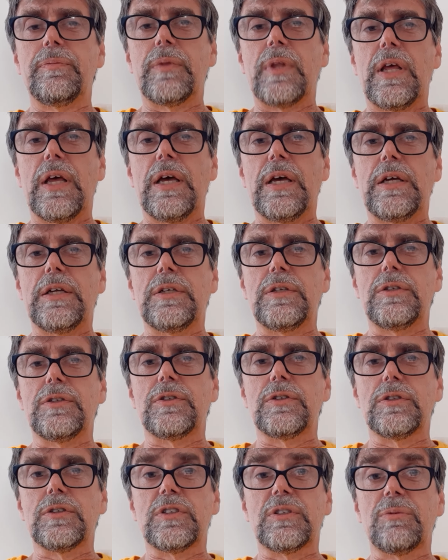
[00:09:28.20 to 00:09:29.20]
And
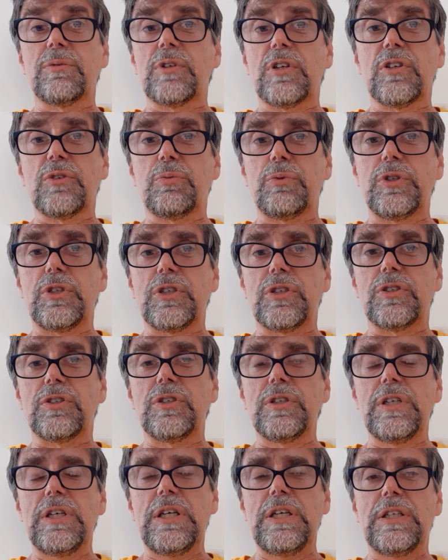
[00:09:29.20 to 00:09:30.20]
sometimes we just
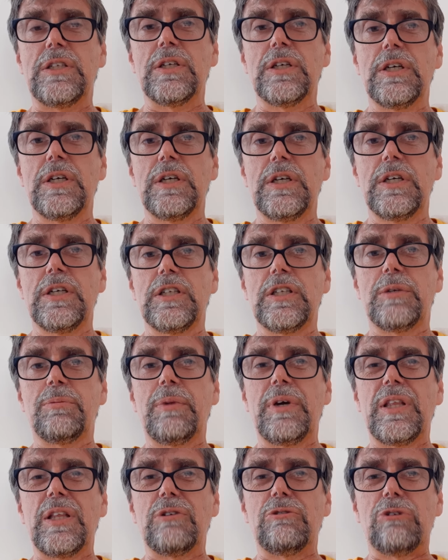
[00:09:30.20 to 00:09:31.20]
need to
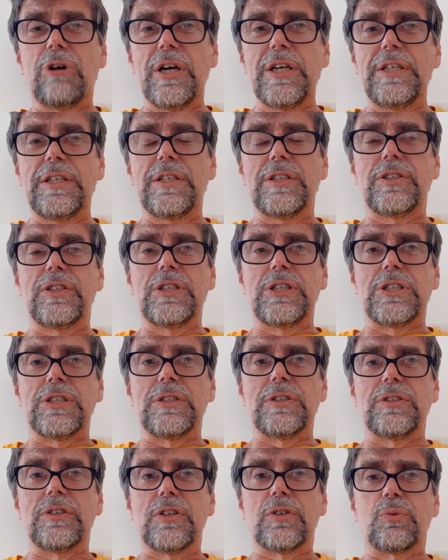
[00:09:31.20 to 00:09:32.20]
make the right
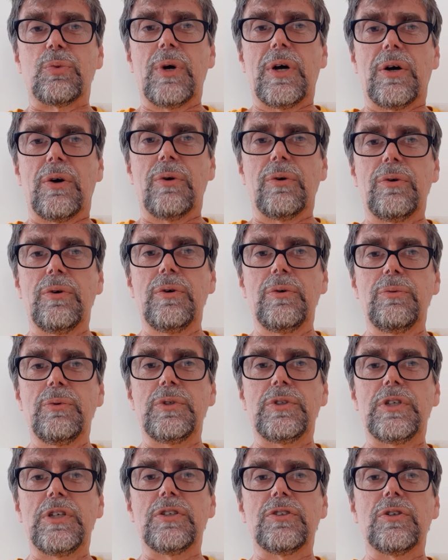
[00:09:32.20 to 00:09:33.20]
decisions as well,
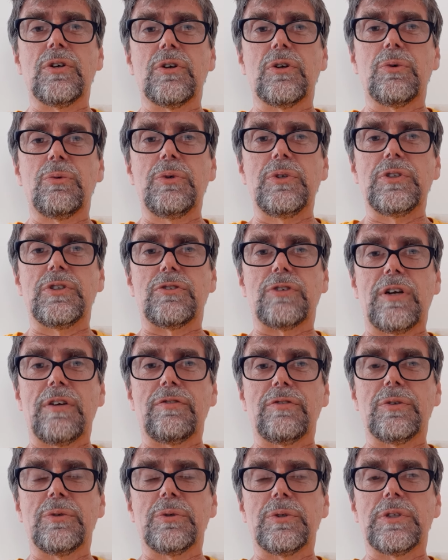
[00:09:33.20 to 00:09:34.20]
which is not always
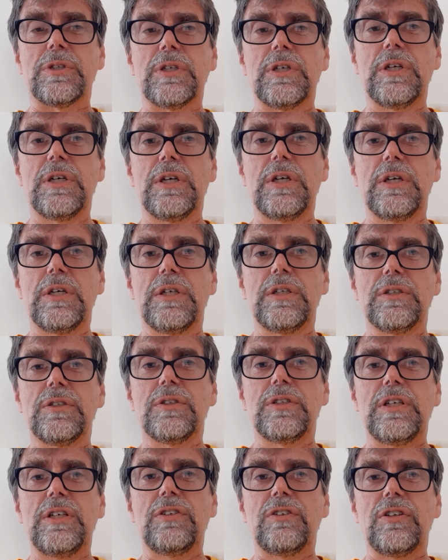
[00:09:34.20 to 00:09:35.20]
straightforward.
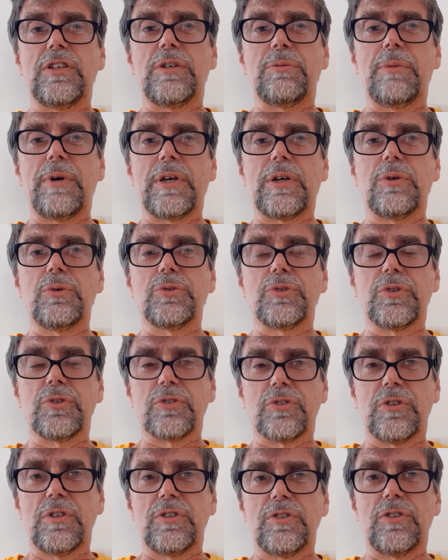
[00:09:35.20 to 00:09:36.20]
It's easy to make all
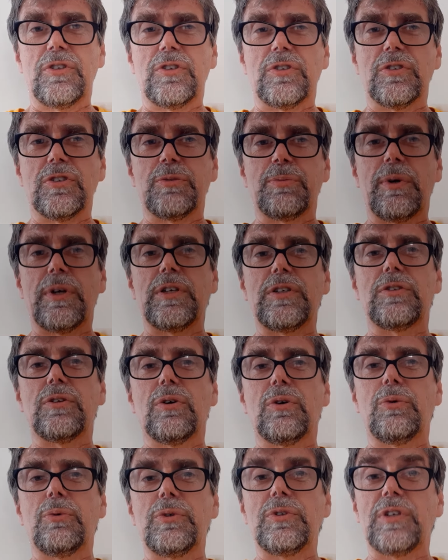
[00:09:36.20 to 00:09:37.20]
sorts of decisions, but it's
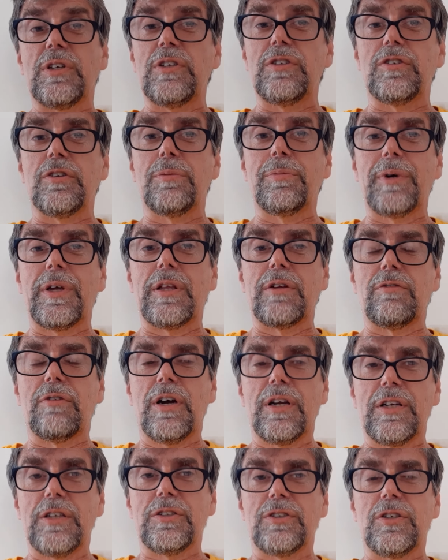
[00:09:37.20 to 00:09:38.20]
not always easy to make the
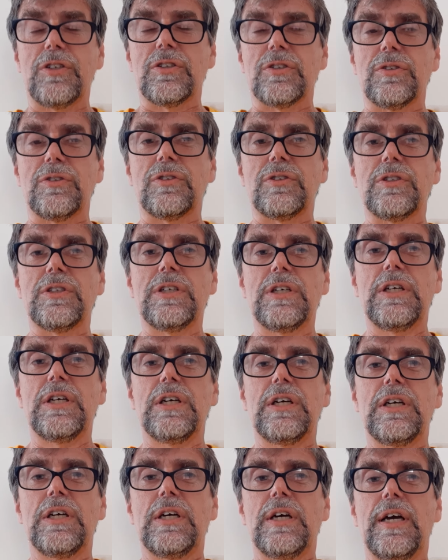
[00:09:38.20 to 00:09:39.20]
right decisions,
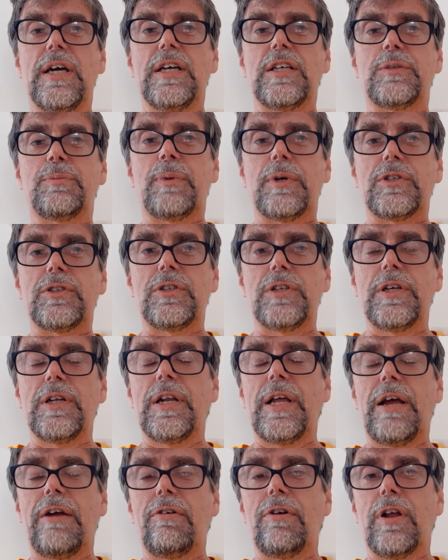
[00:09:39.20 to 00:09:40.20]
especially in
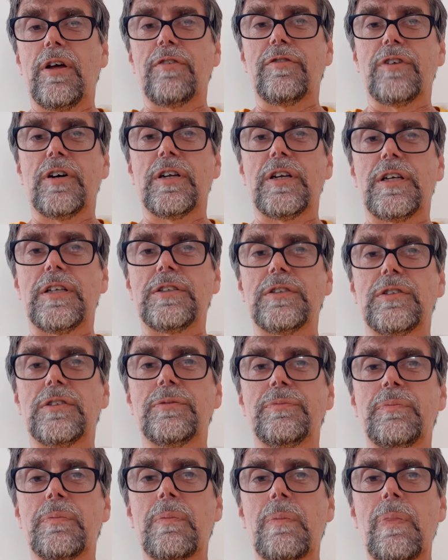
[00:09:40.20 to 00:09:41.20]
an area like finance.
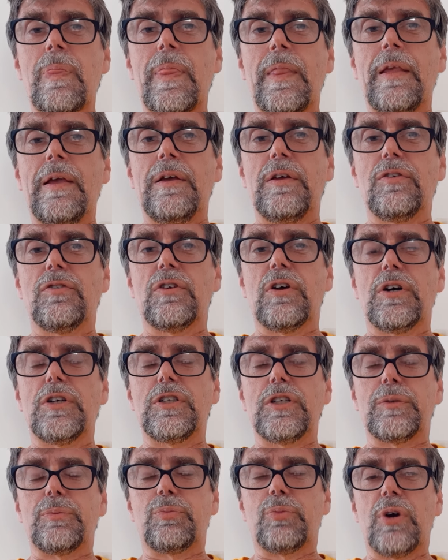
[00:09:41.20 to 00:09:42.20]
So I
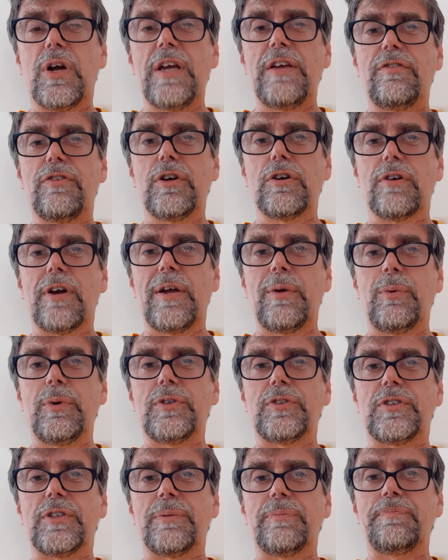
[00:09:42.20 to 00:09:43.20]
just pray for great
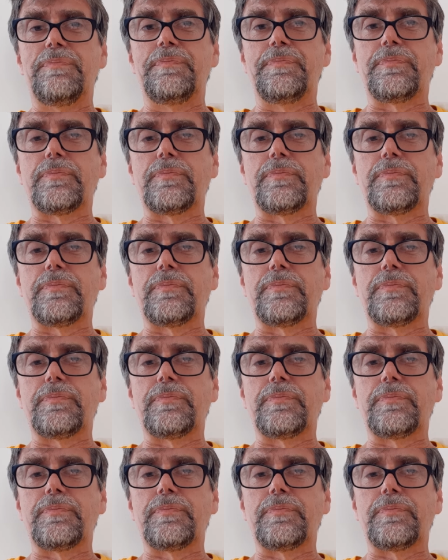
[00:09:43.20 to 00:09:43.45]
wisdom